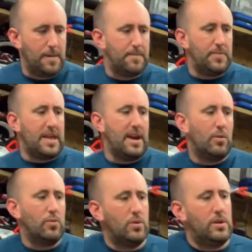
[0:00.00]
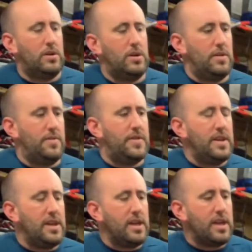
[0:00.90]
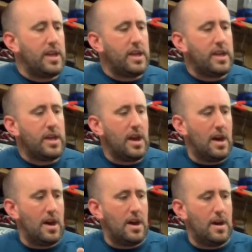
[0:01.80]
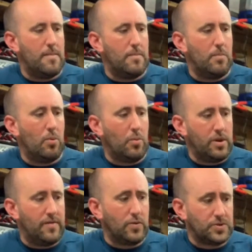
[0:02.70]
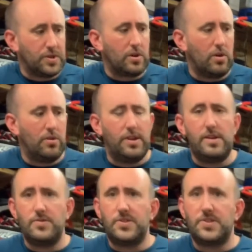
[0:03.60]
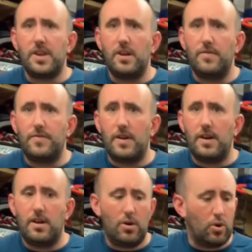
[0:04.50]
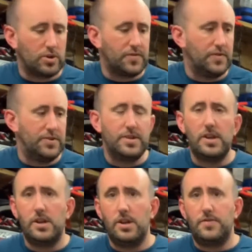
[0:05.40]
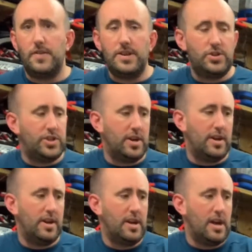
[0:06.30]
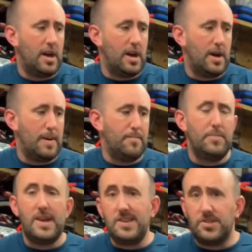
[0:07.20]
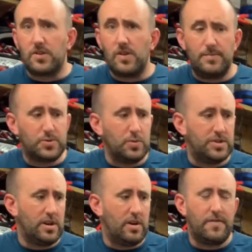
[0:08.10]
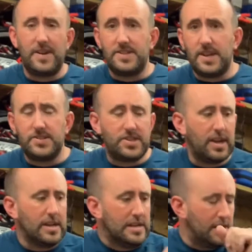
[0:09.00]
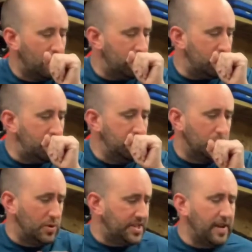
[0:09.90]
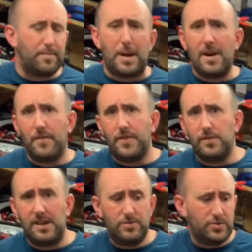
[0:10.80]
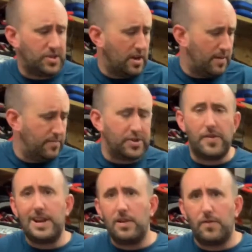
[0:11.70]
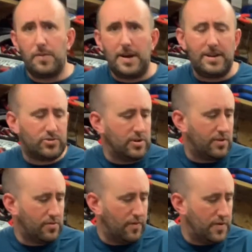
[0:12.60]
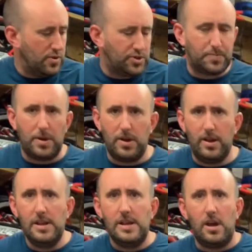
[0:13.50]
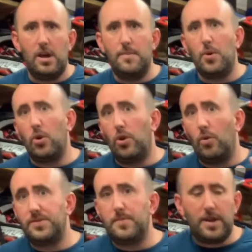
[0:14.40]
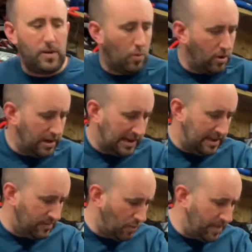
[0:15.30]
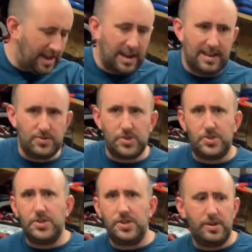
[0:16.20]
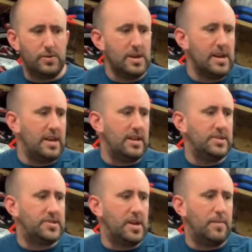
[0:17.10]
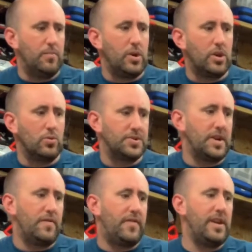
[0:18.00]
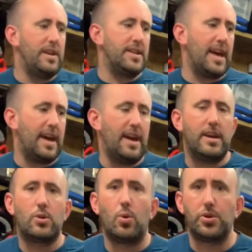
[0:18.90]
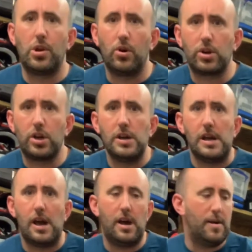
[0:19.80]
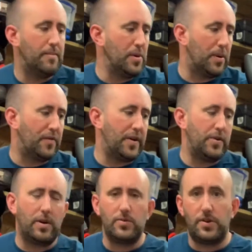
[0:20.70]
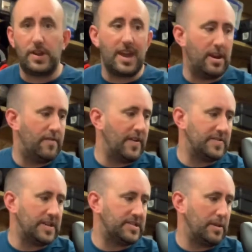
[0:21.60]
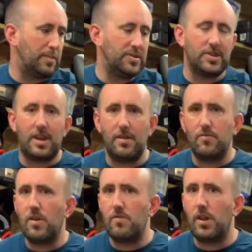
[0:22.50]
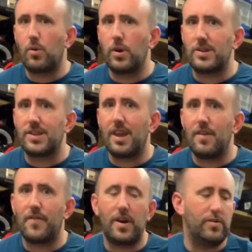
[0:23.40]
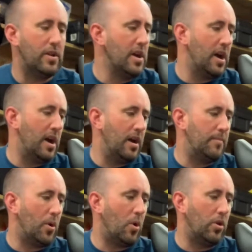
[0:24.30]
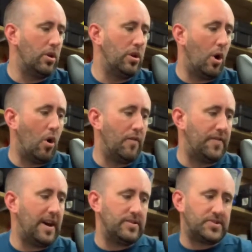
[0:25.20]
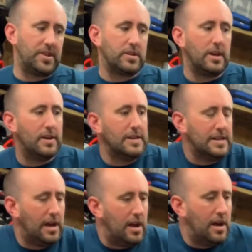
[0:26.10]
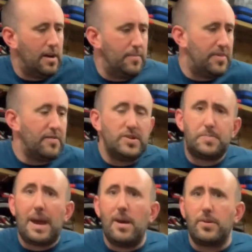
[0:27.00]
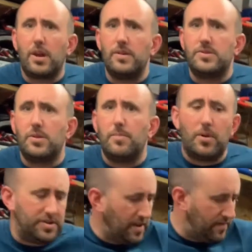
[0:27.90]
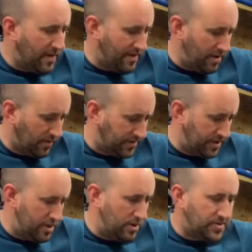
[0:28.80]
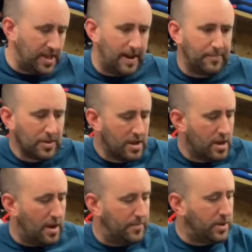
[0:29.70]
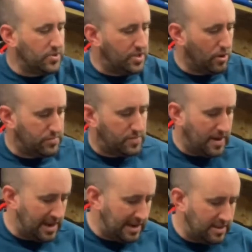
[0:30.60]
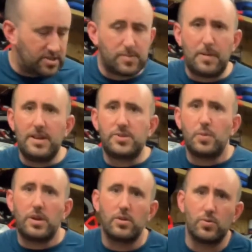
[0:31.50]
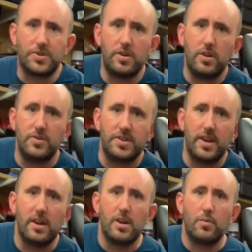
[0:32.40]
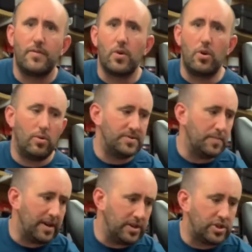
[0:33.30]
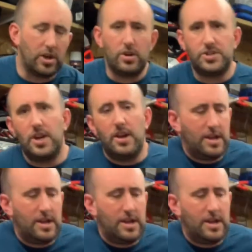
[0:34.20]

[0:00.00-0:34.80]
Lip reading: Now, what we have also got on here is a set of Oxford Adventure heated grips, which fantastic. We take power from those directly off the battery through a fuse spur on an Optimate Y lead, and what that allows us to do is we can also feed our quad lock mobile phone holder. Again, fantastic piece of kit, really quick to get your phone on and off that sucker. There is power going to it, but I don't very often use that. And because the Optimate lead splits, we can also use it. We've got an Optimate charger